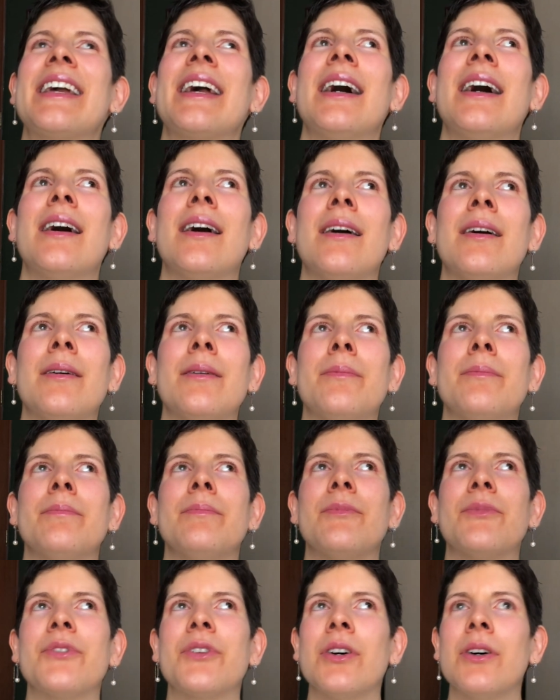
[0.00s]
am
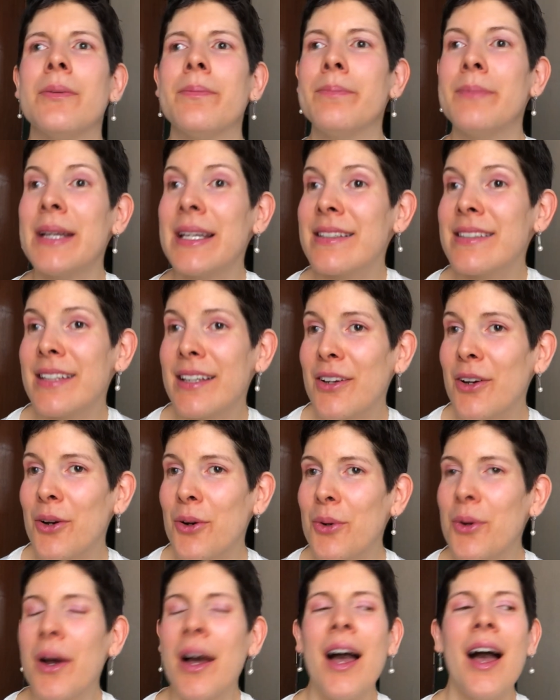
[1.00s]
from
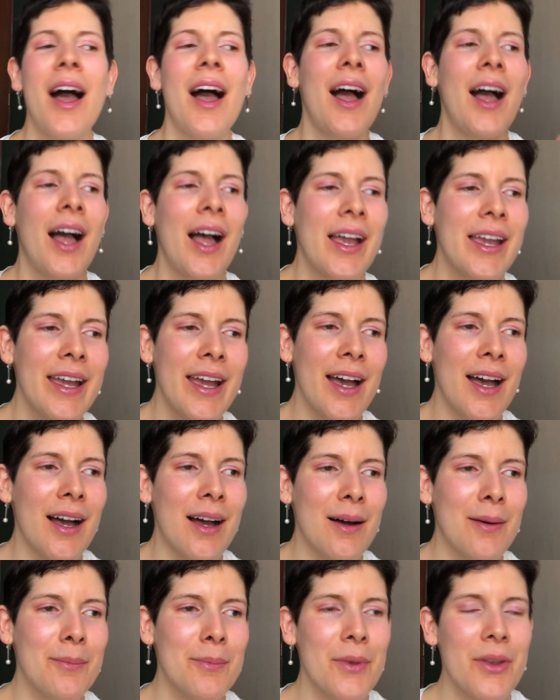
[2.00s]
Mexico, I
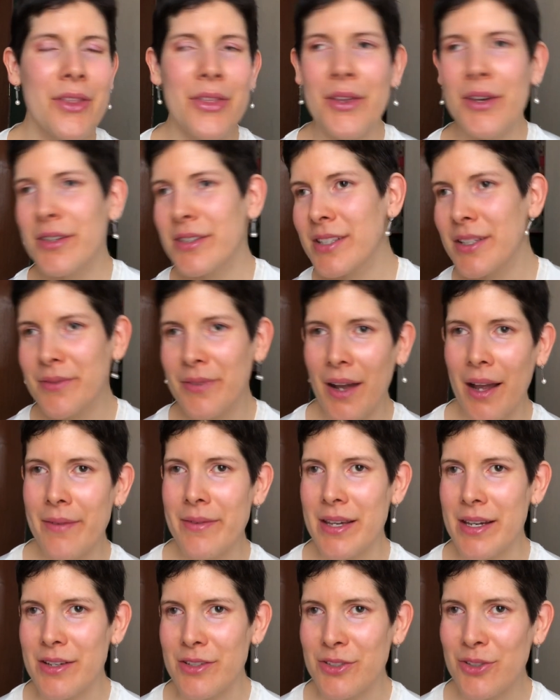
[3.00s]
am 35
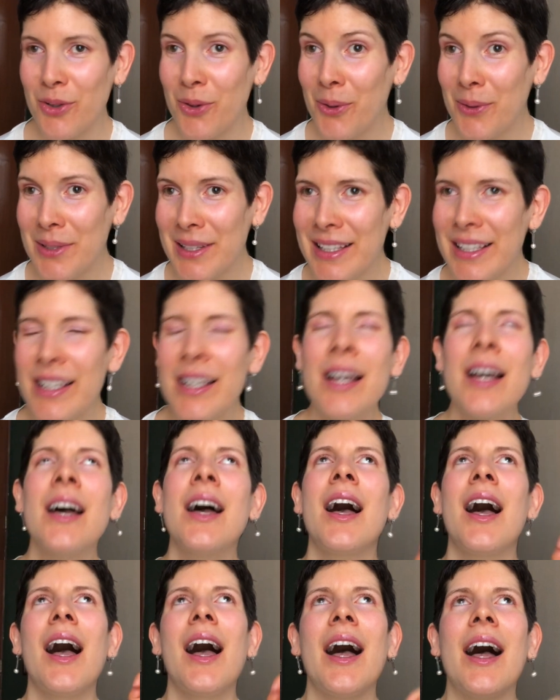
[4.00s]
years old,
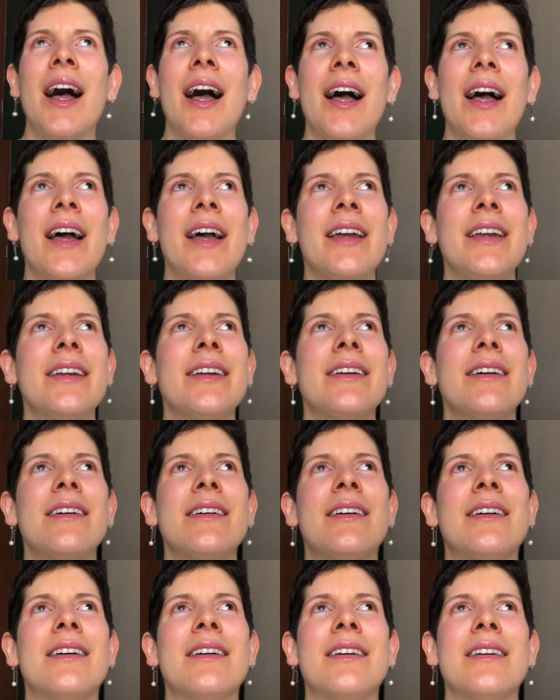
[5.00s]
I
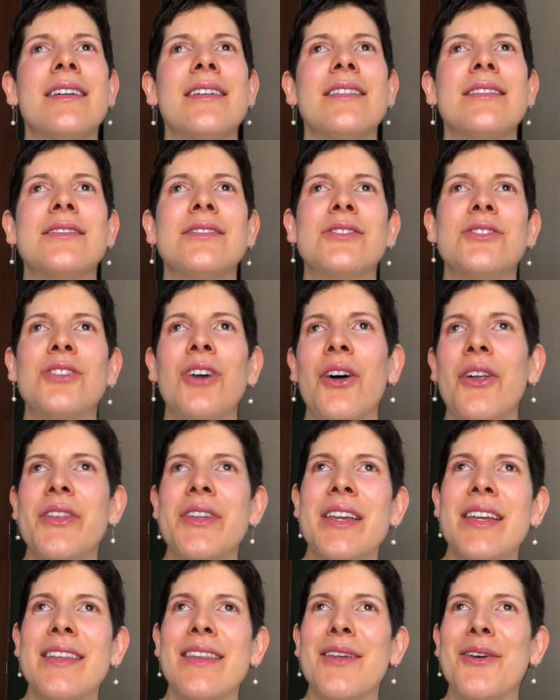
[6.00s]

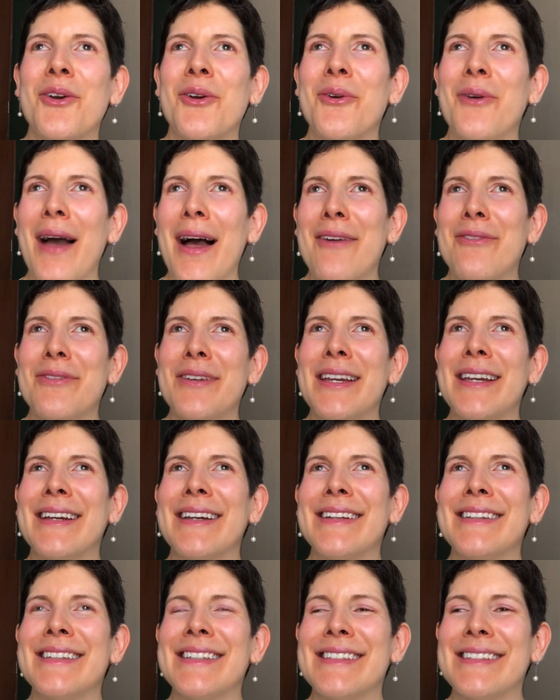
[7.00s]
studied graphic
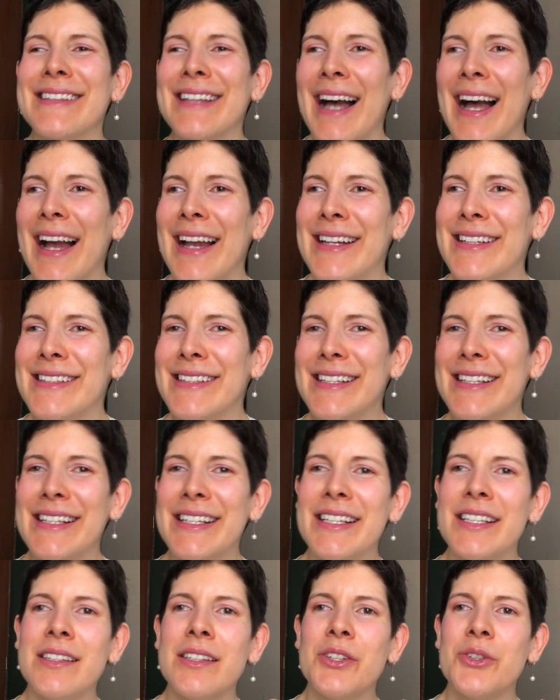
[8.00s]
design
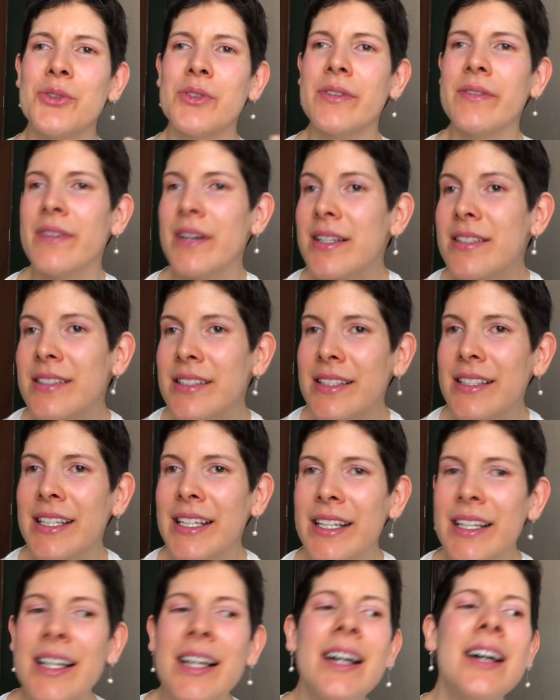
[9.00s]
in
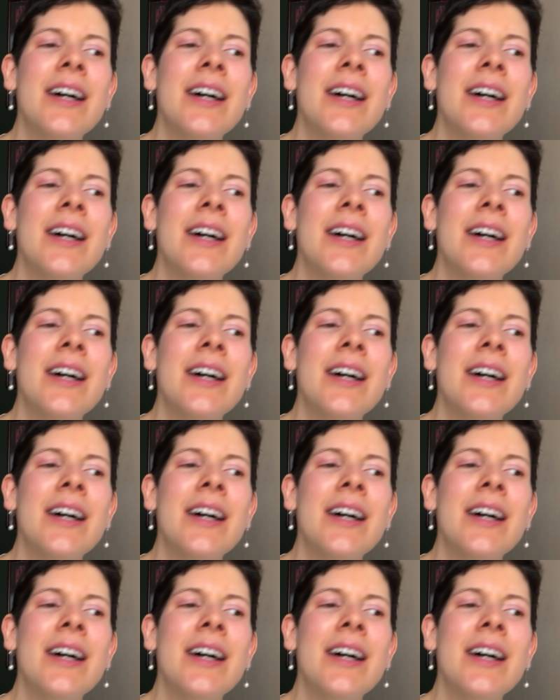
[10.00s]
university,